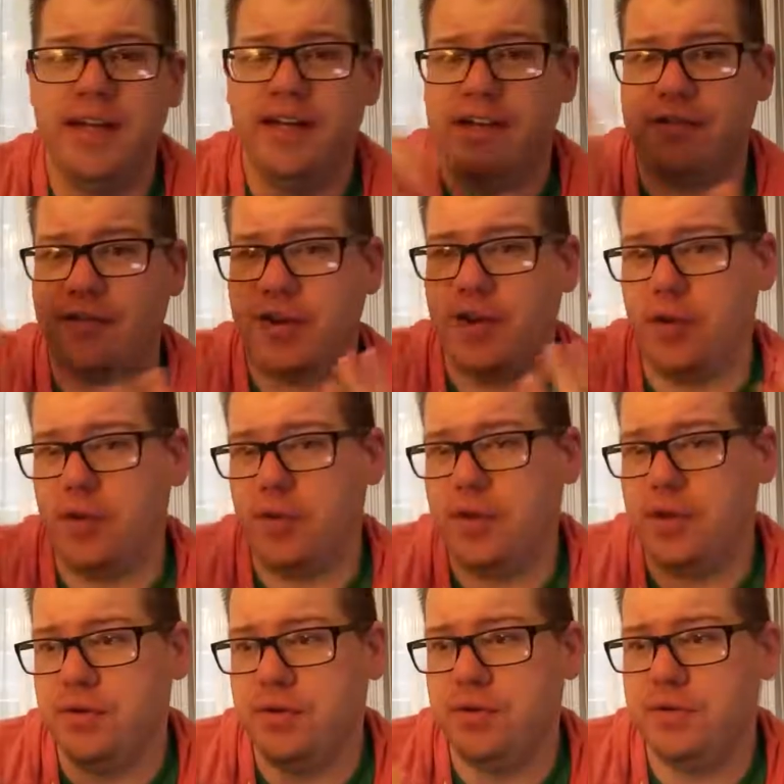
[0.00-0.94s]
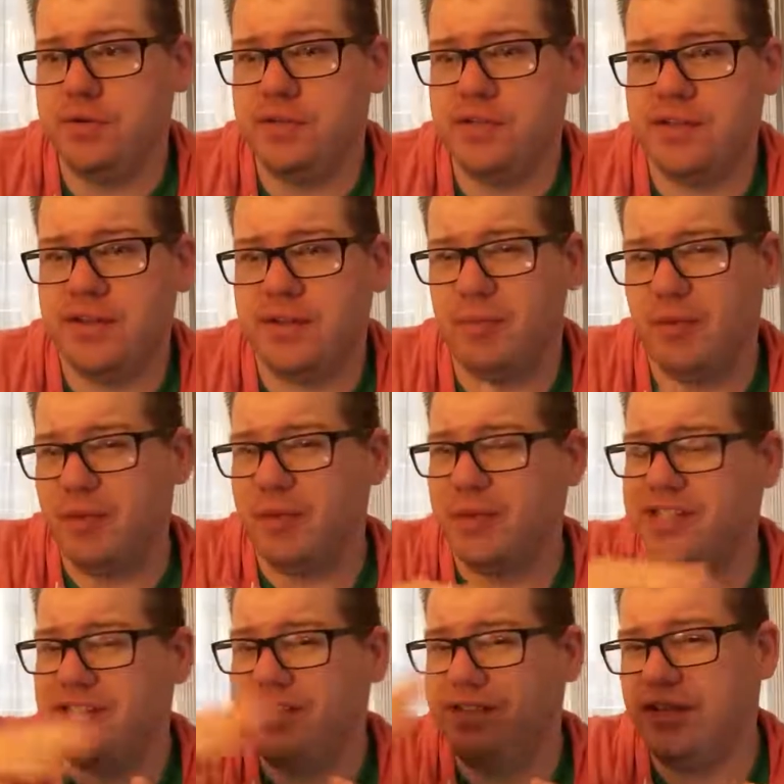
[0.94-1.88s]
Different OUs will
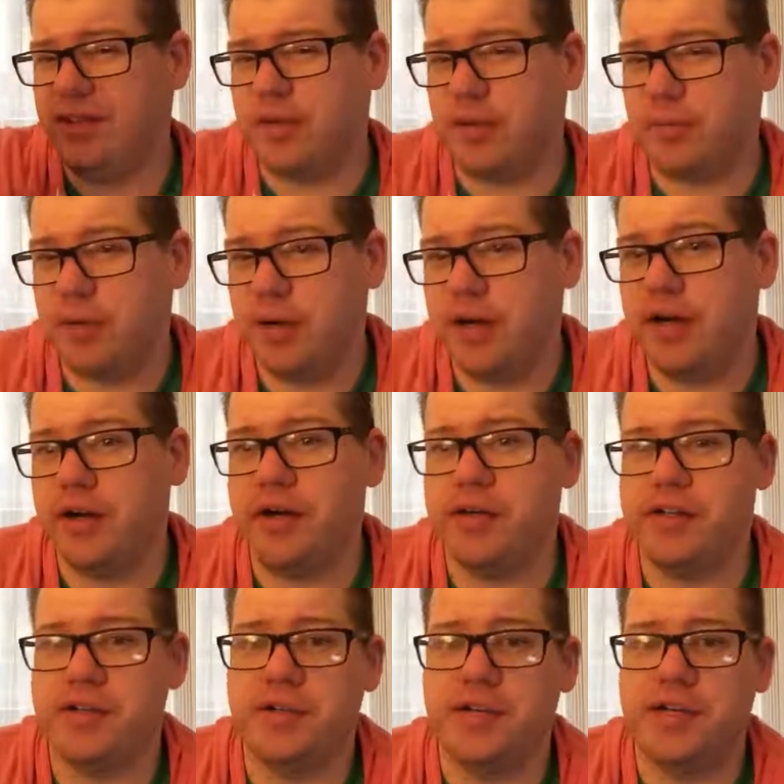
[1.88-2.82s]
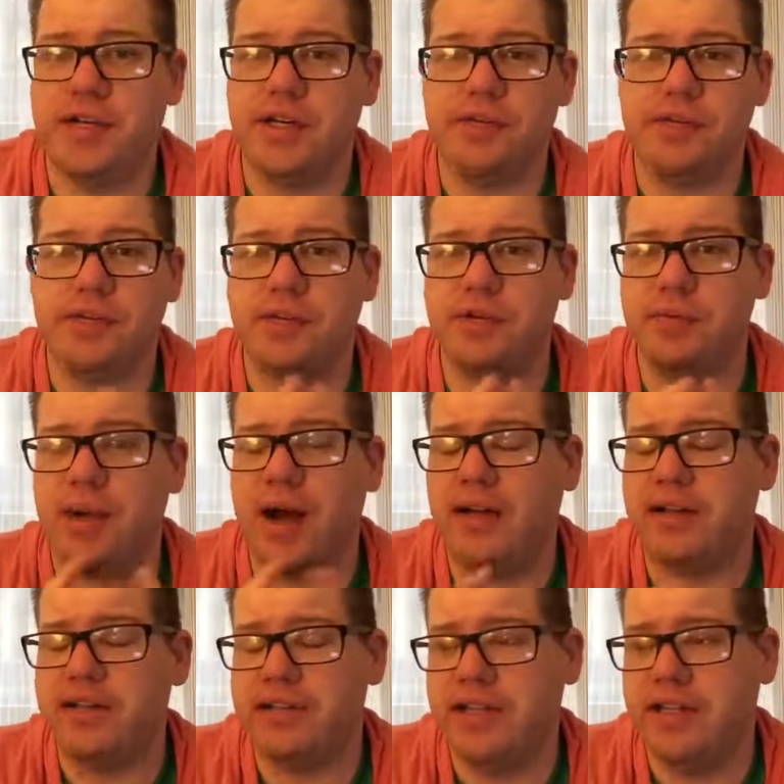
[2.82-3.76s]
receive different printers. You can use group
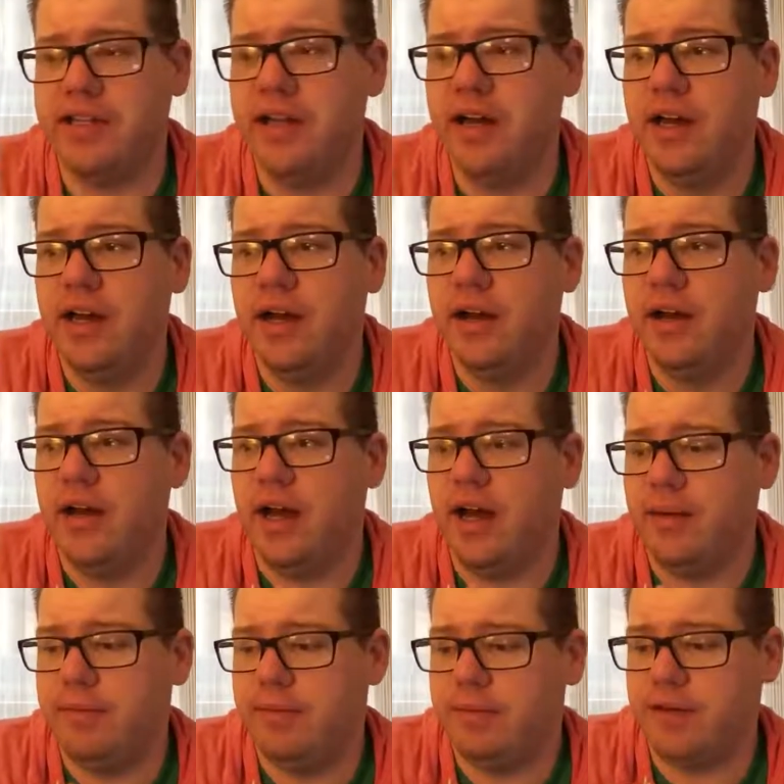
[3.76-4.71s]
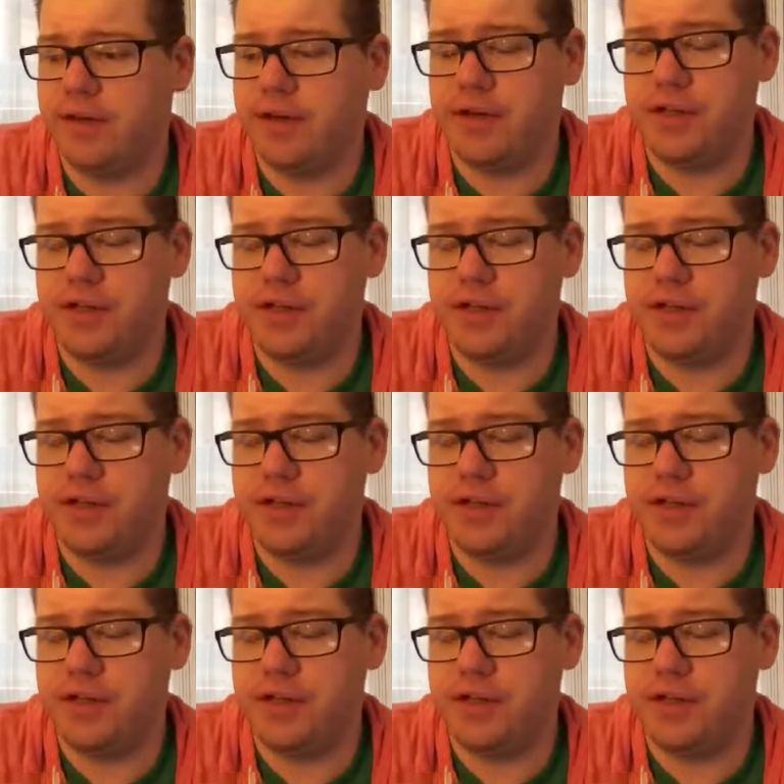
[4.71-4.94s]
policy for